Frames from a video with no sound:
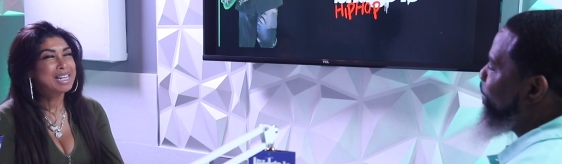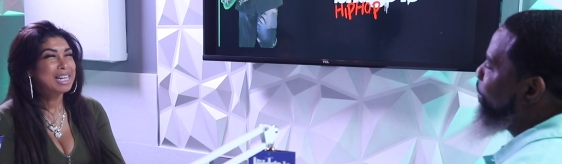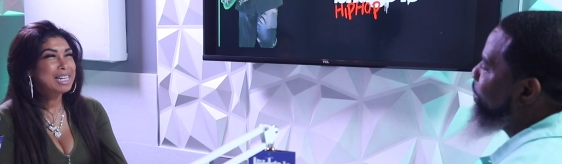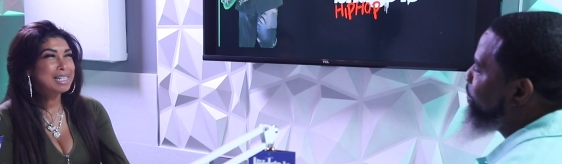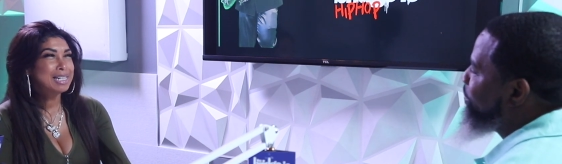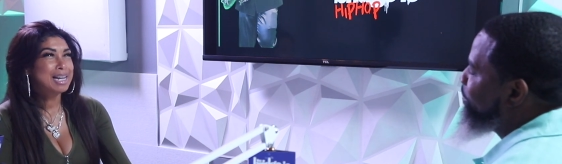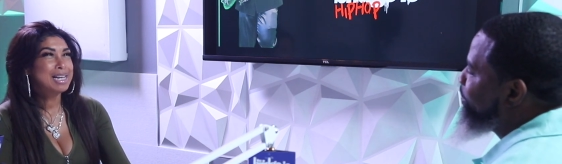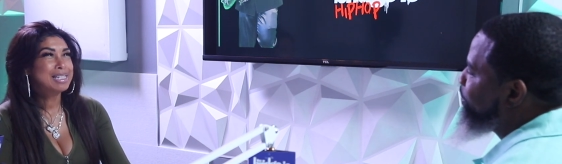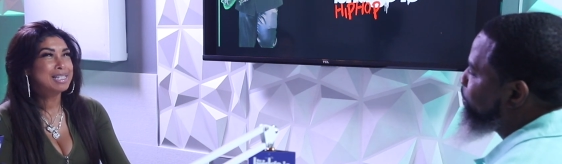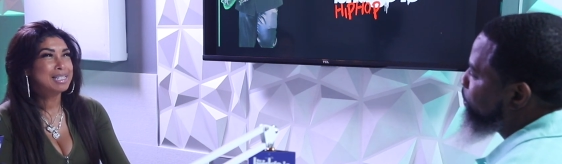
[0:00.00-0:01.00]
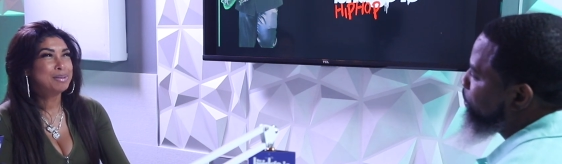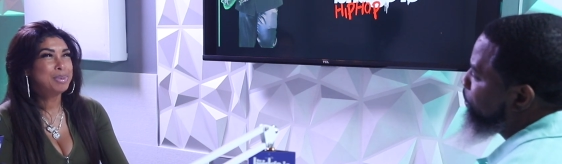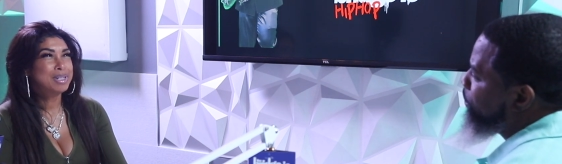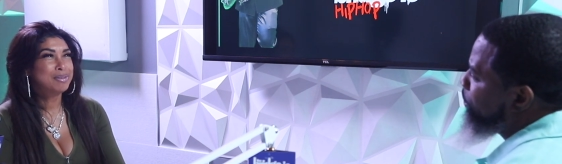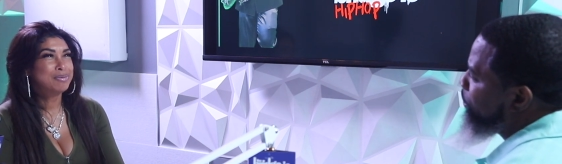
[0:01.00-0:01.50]
Speaker 1: Getting the license
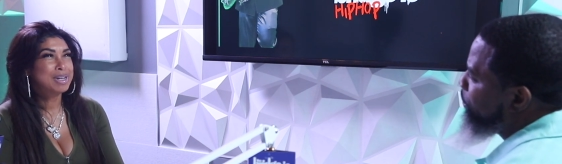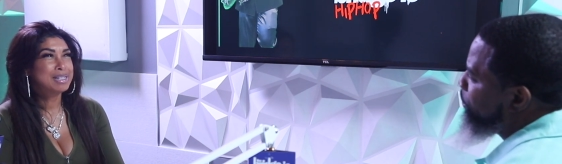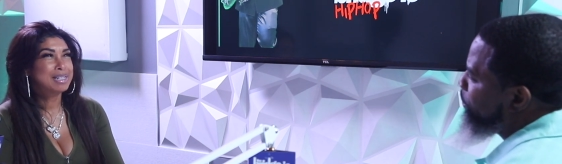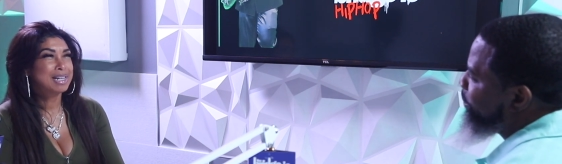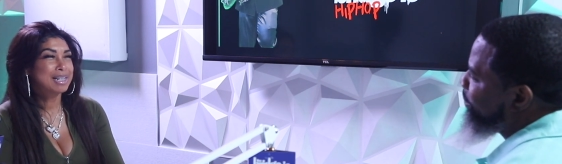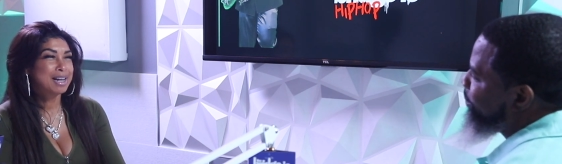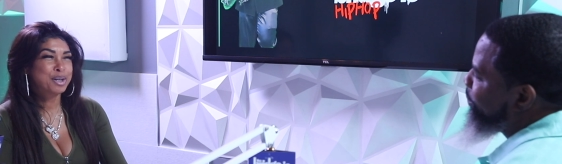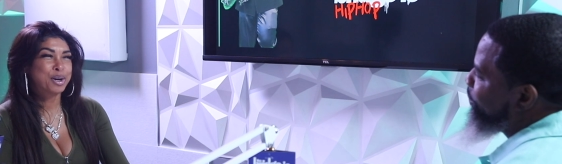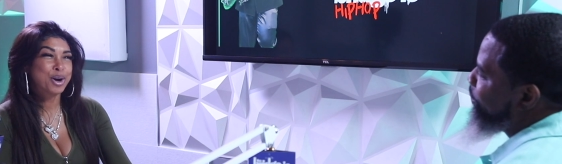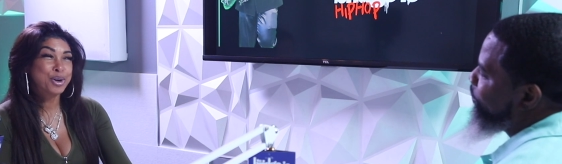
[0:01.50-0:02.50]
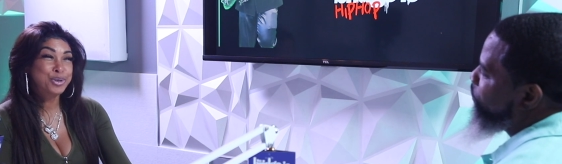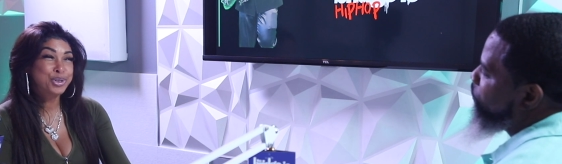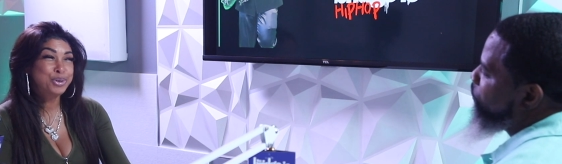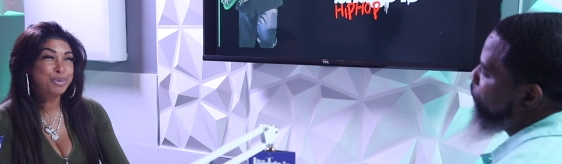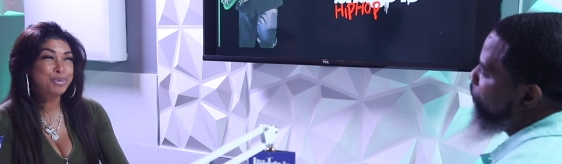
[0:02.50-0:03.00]
and being an investor can kind of
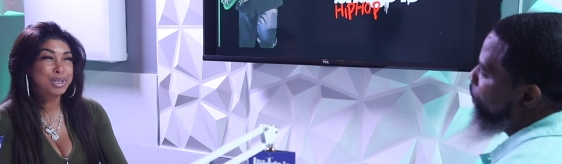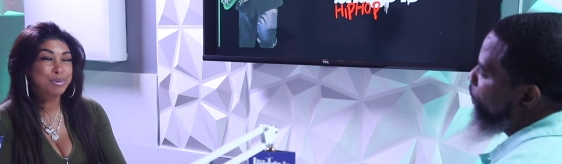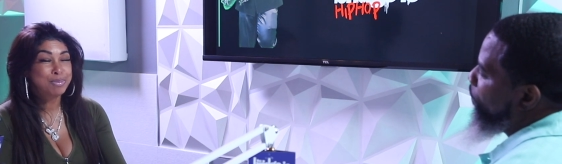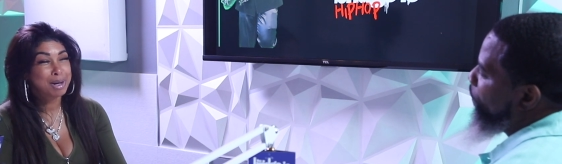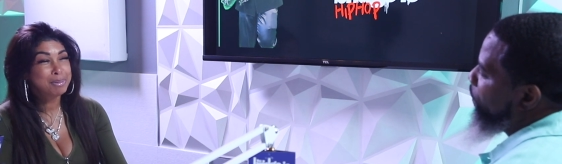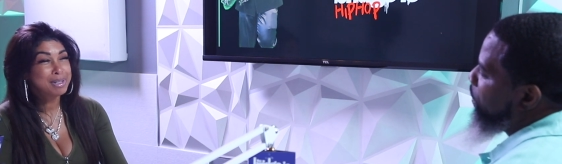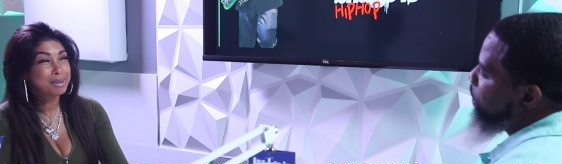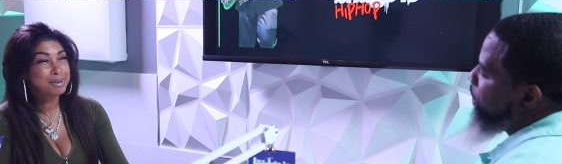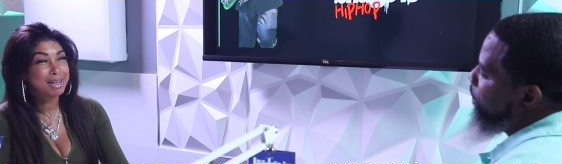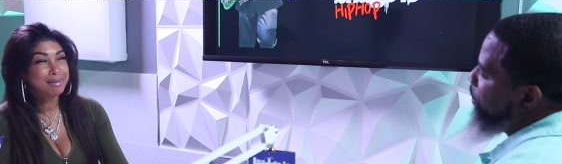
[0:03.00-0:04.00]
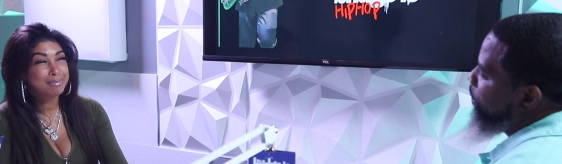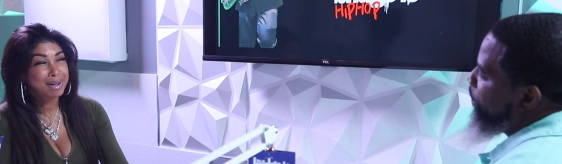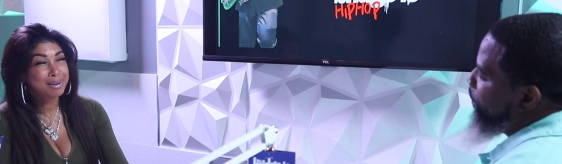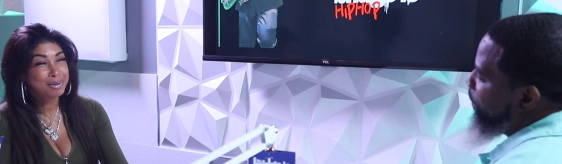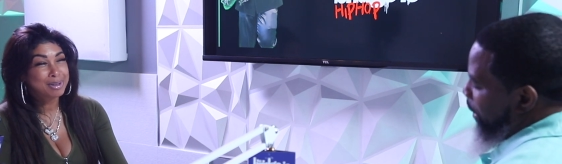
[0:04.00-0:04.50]
hurt you, which you probably know that
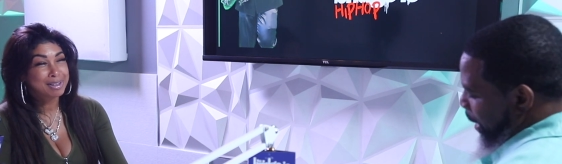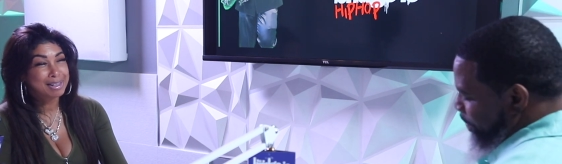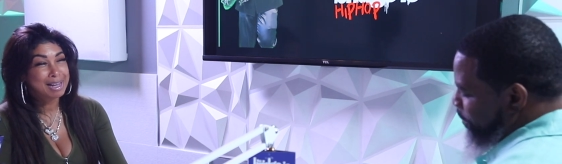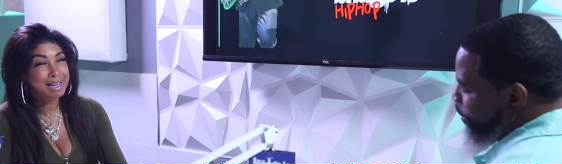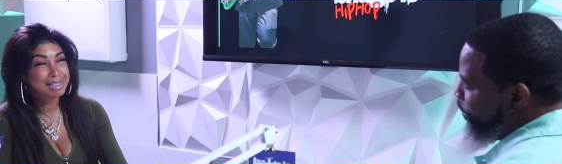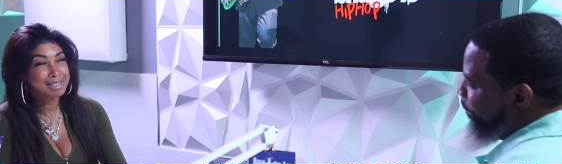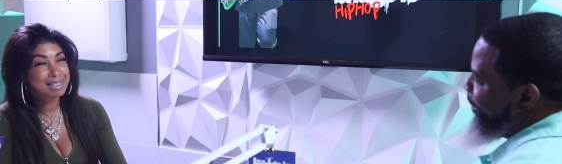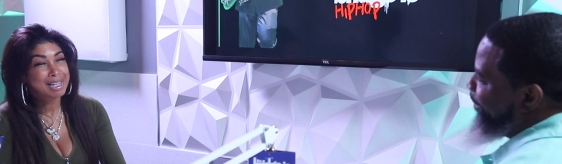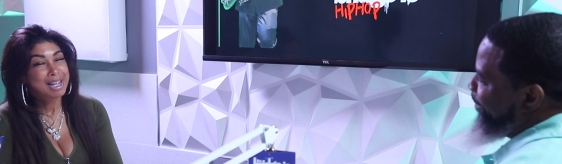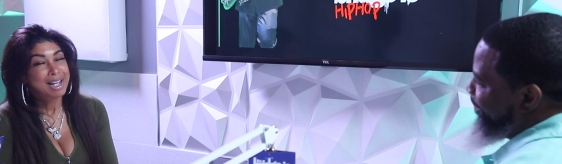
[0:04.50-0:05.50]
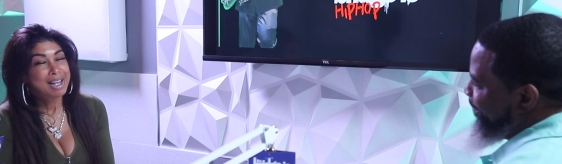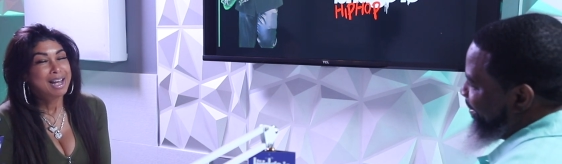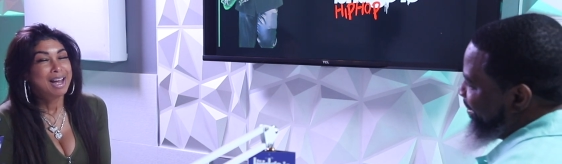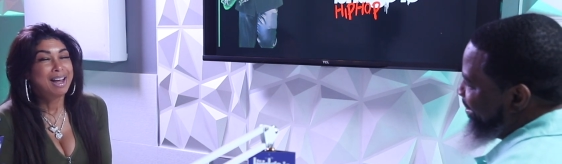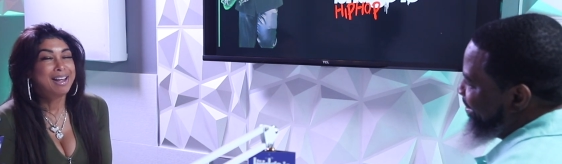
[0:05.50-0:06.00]
by going to absolutely. classes. Absolutely.
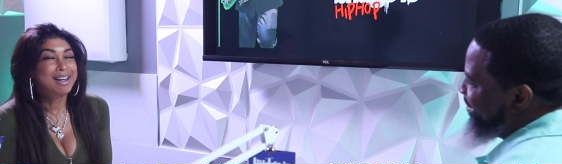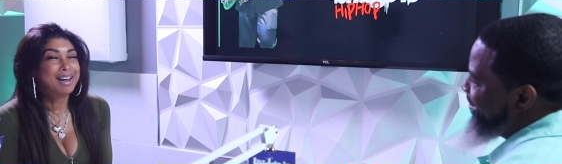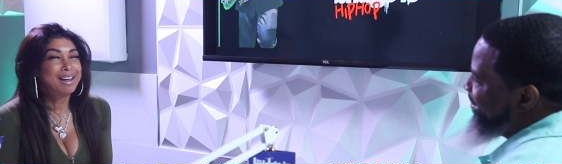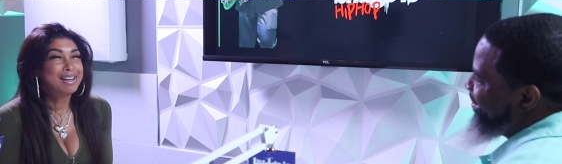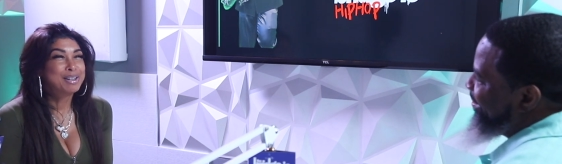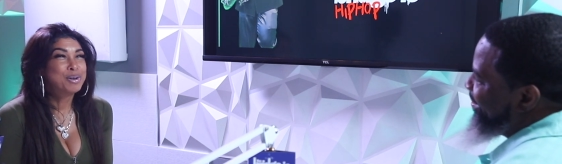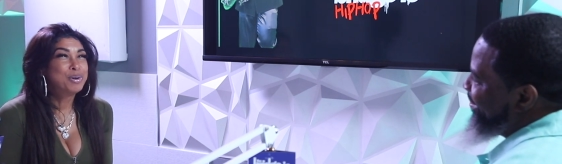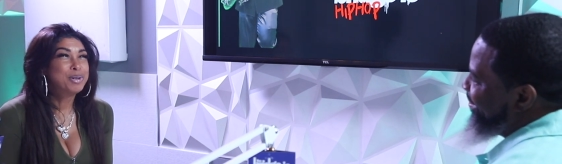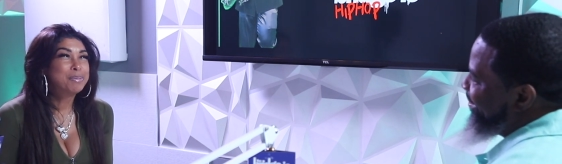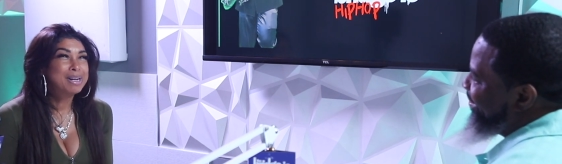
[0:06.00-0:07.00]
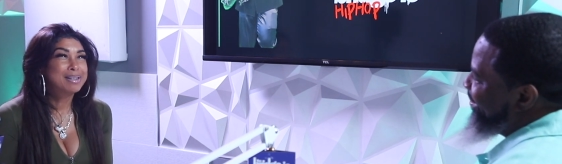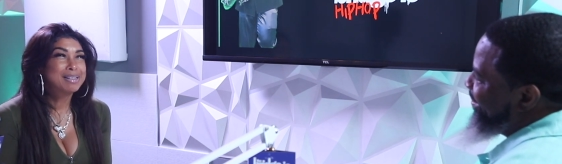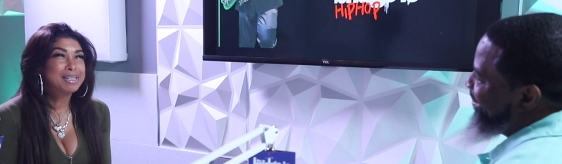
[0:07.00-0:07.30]
Uh, yeah, it can hold you back a